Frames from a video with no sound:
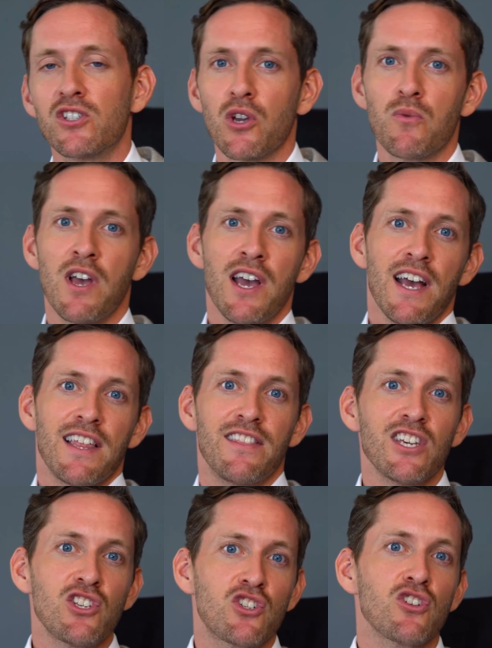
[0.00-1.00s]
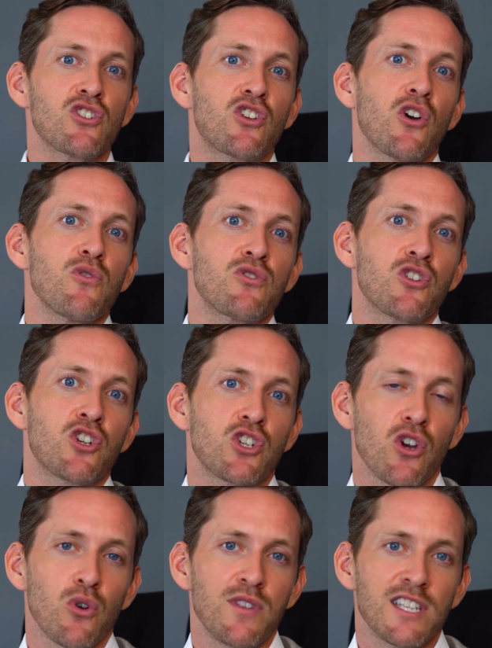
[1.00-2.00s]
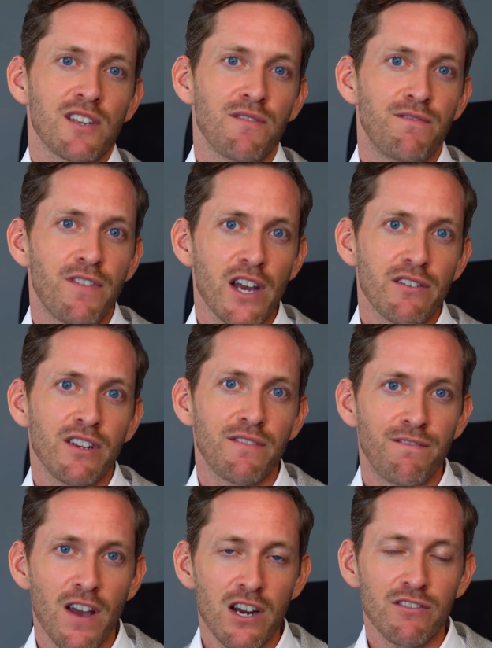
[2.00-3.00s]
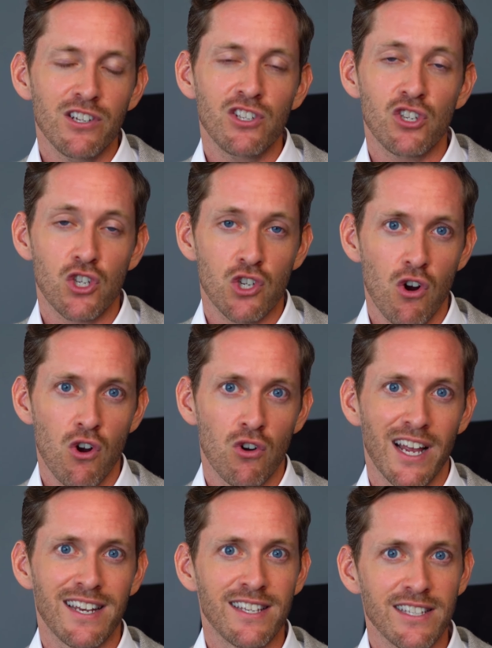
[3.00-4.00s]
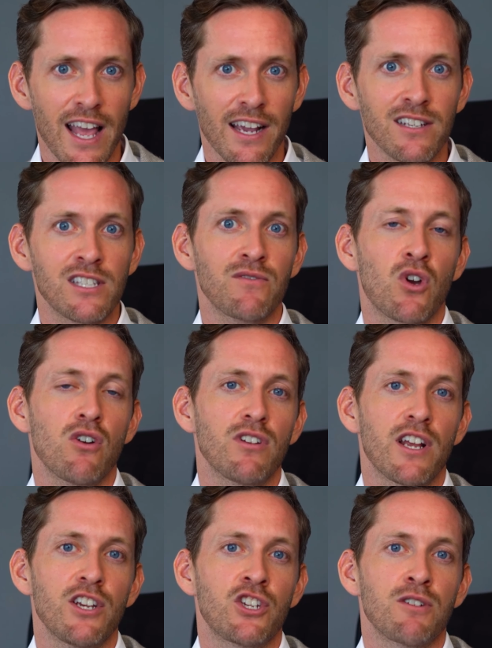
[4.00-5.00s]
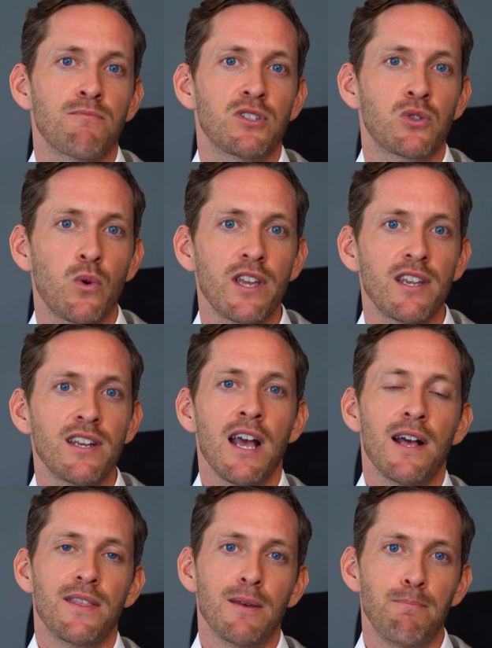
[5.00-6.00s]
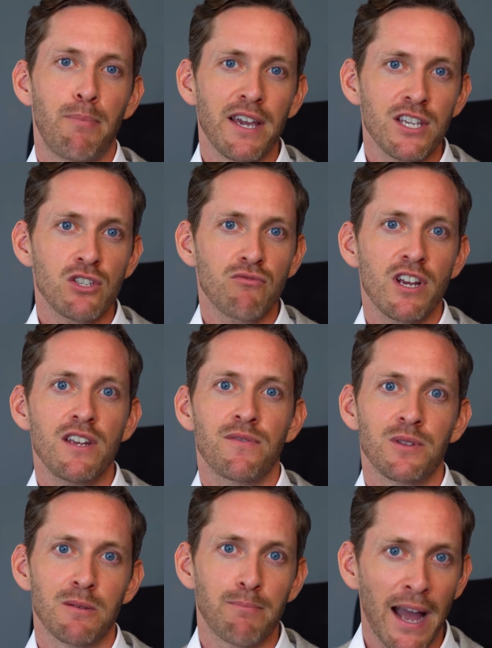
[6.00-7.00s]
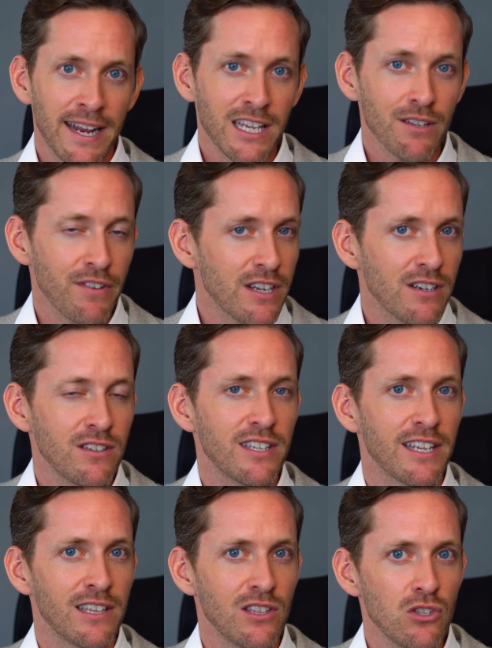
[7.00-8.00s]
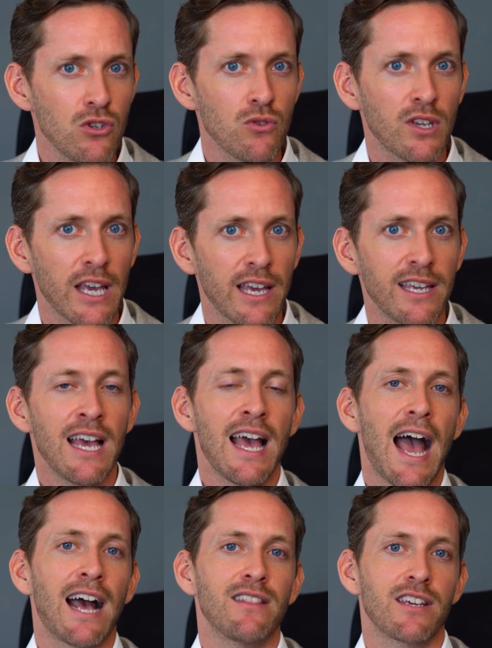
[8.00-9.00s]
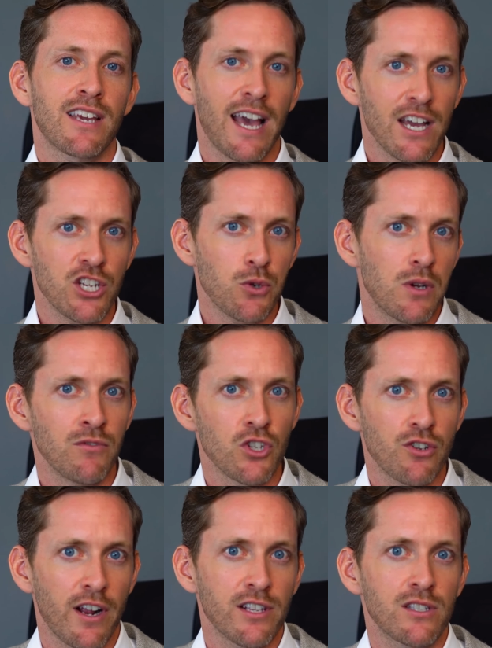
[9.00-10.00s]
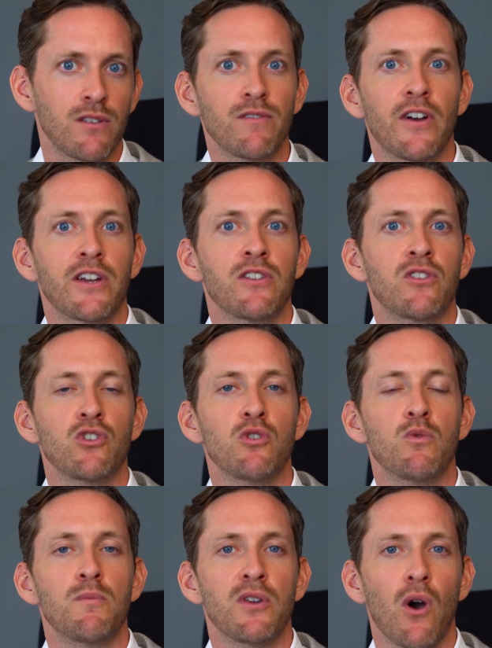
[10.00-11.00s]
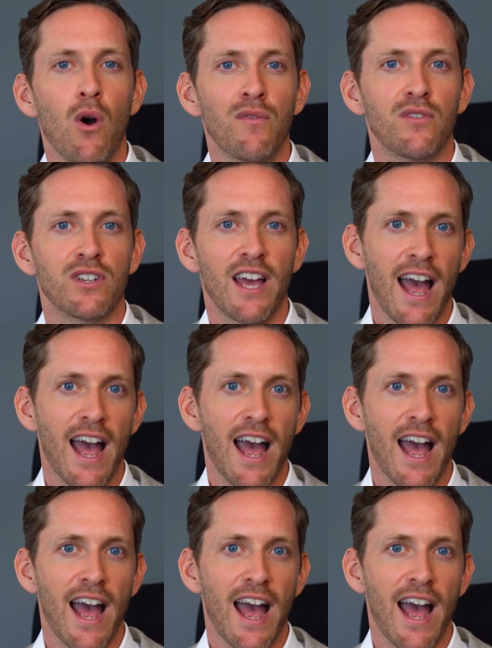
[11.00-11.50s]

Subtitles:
So this just goes to show there's a very, very strong negative correlation between the base rate from the Bank of England in the UK and the cash equivalent transfer value that you will be offered.